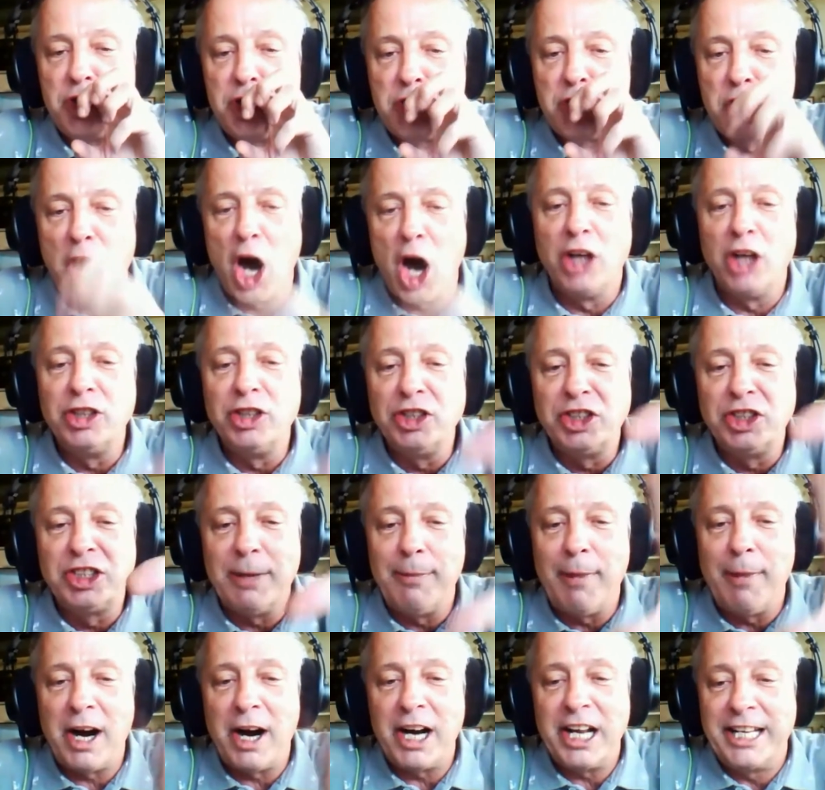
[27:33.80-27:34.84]
Tons of
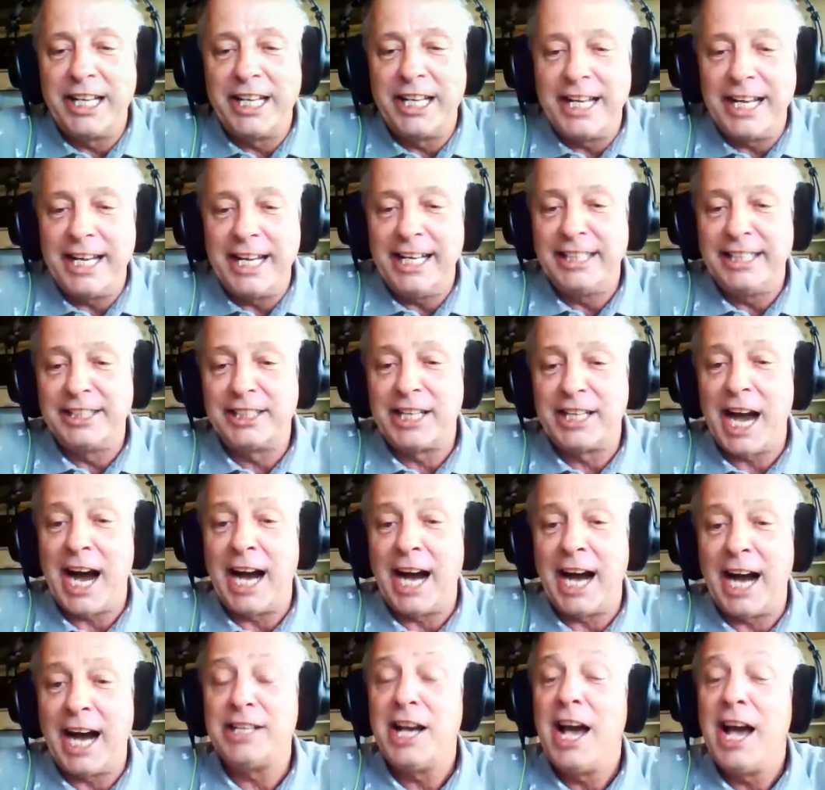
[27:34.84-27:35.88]
money to these
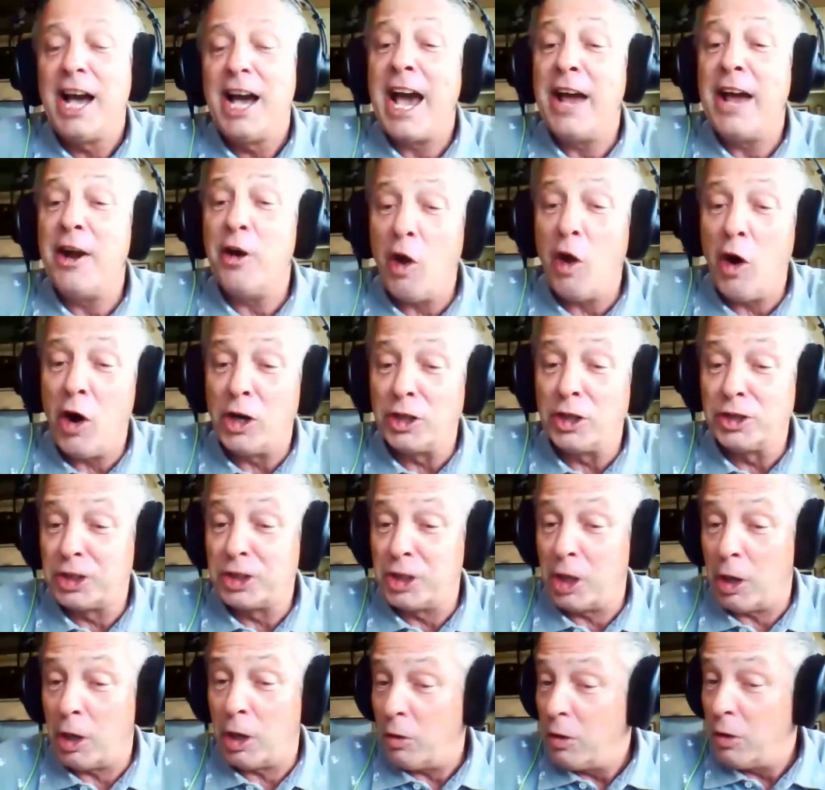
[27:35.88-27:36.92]
guys. And
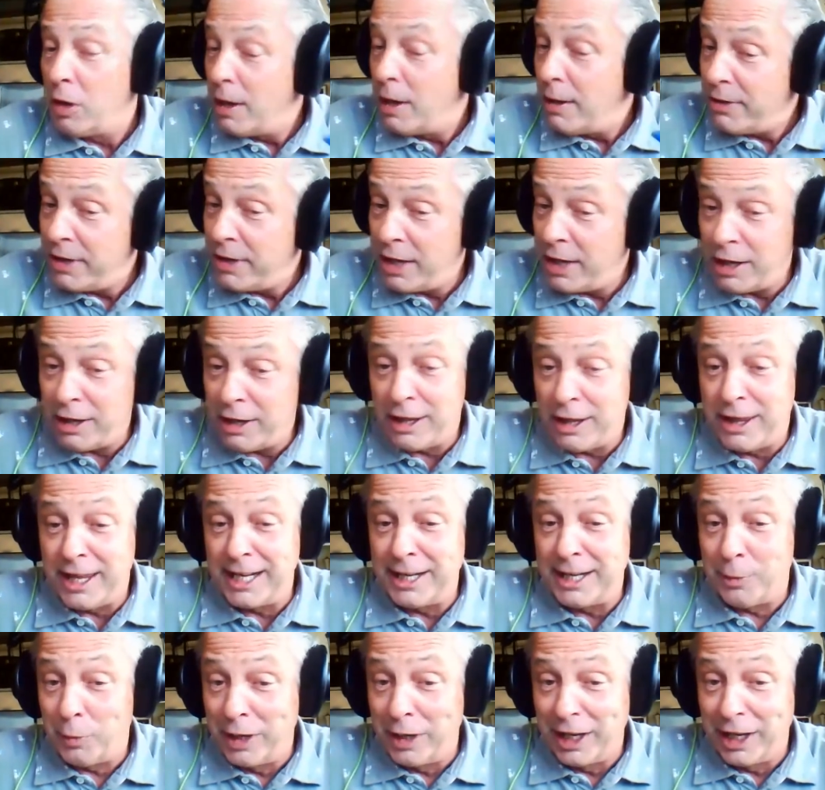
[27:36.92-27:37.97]
also, the other thing to
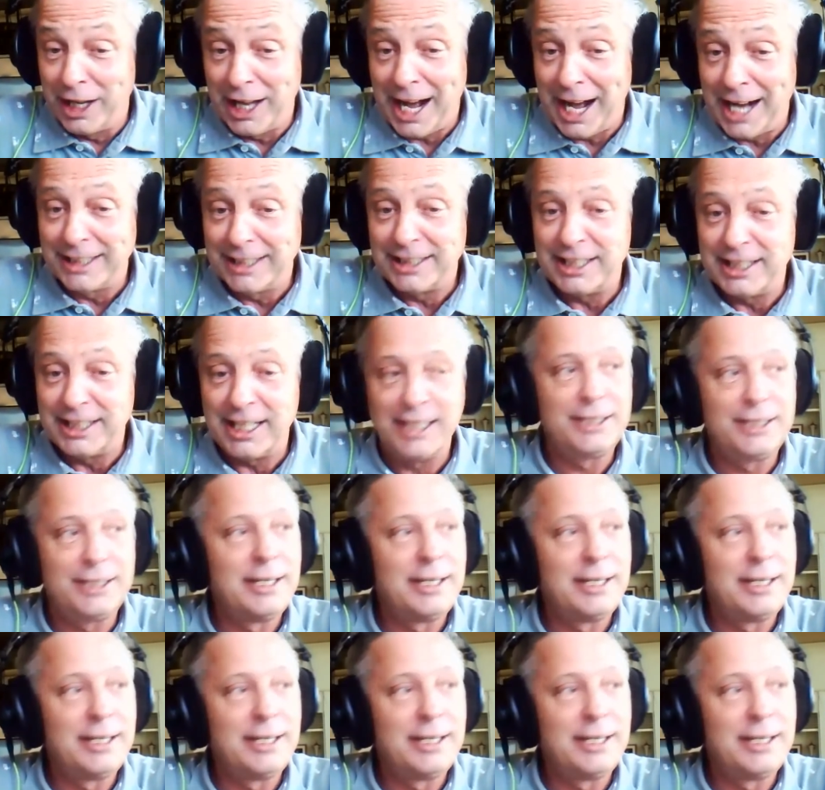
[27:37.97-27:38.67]
realize is,